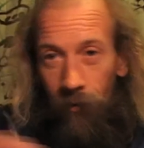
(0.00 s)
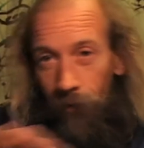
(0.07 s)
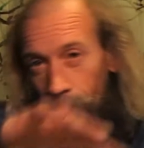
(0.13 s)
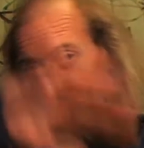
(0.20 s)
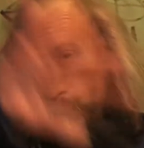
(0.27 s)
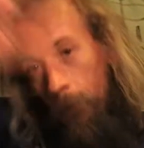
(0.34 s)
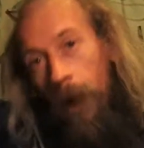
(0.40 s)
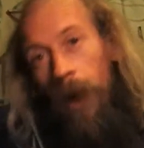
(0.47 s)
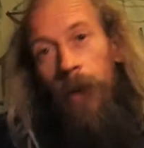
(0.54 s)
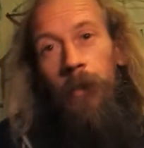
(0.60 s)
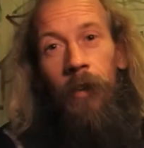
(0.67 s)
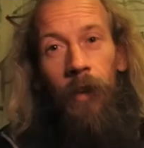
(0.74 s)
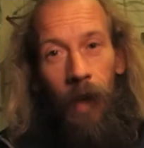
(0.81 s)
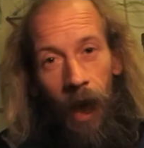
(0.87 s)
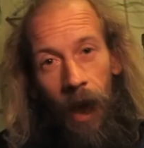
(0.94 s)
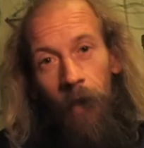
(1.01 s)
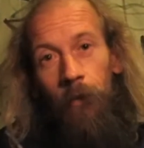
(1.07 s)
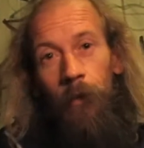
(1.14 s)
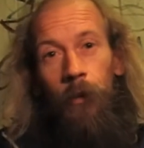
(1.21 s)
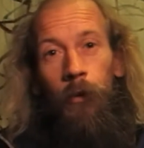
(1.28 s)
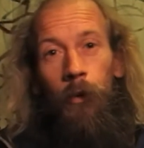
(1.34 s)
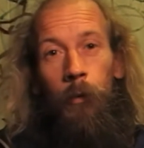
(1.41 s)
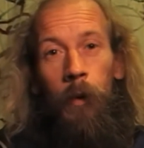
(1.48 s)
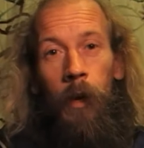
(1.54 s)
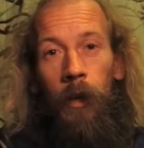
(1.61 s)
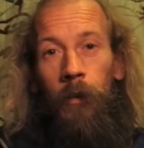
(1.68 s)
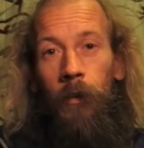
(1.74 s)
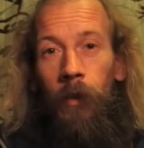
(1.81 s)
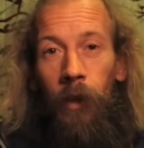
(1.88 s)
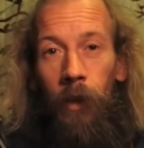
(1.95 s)
humanity, average
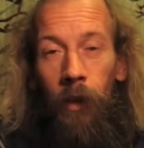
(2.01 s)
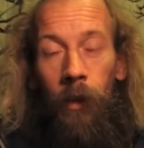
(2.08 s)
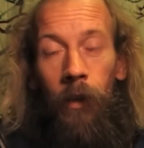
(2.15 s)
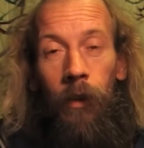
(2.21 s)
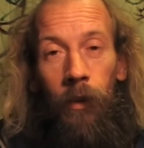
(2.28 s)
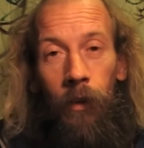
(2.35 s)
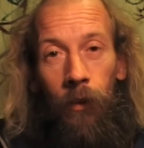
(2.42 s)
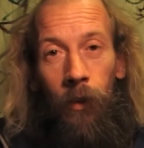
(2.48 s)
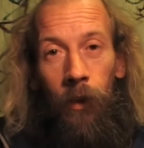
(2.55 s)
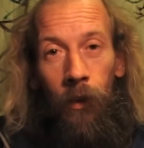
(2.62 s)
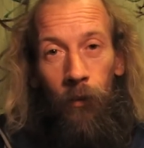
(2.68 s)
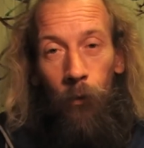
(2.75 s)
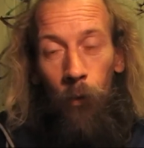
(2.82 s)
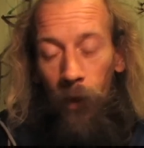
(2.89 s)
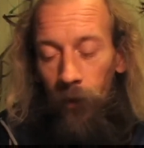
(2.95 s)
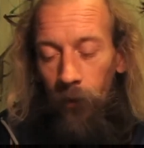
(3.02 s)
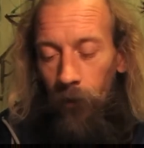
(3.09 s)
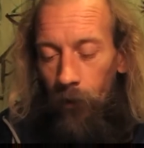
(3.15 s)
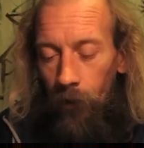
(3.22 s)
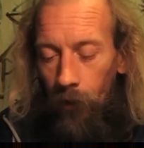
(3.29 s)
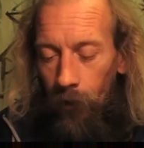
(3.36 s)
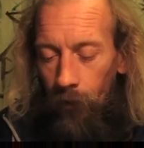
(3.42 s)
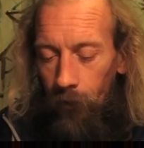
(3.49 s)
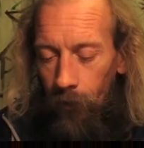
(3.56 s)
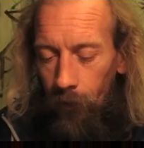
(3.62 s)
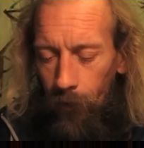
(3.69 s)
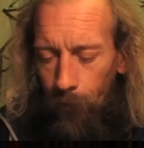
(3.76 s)
humanity, 2090.